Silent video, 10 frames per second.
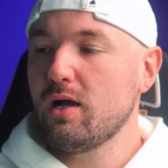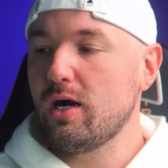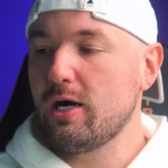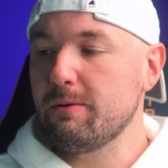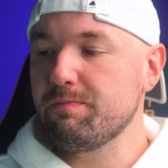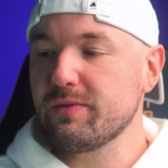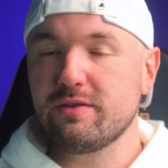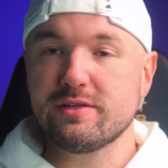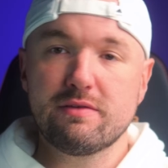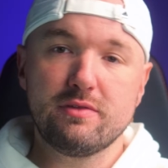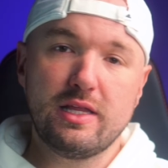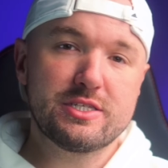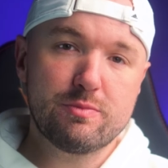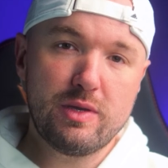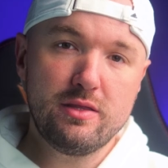It does have
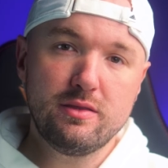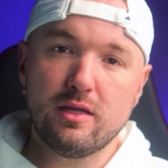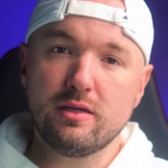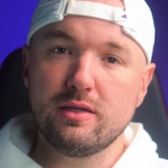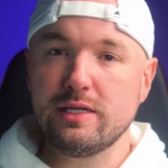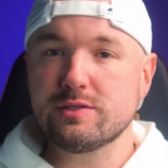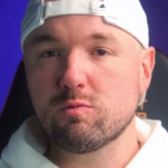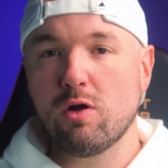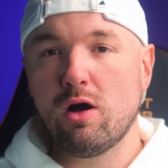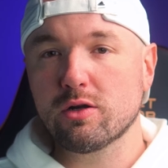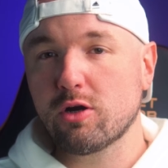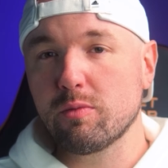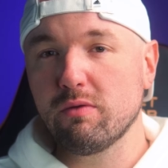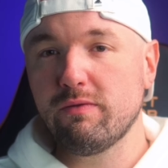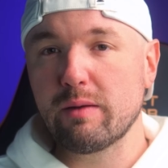less spin than its raw
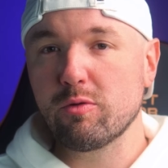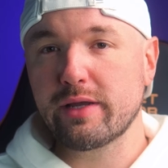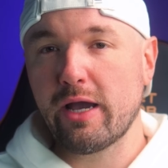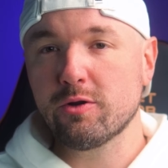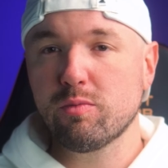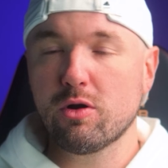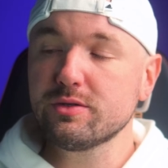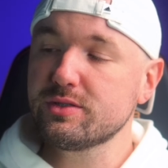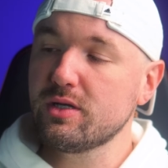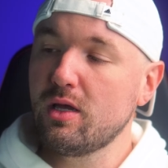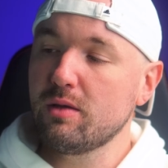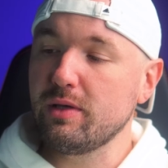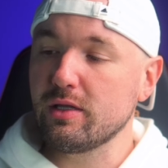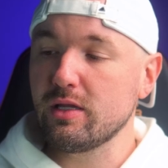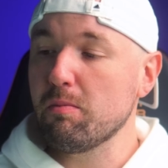carbon fiber counterpart,
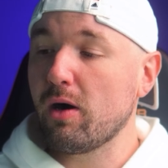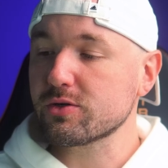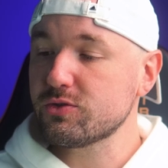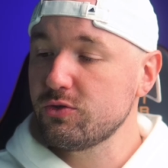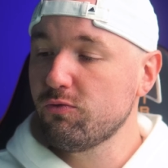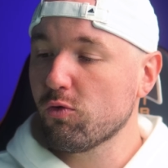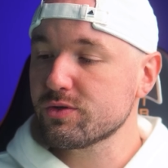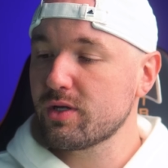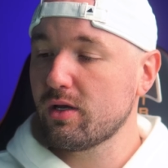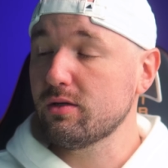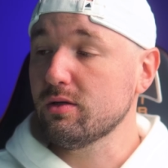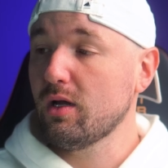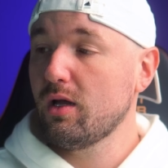being the Mach 2 Forza.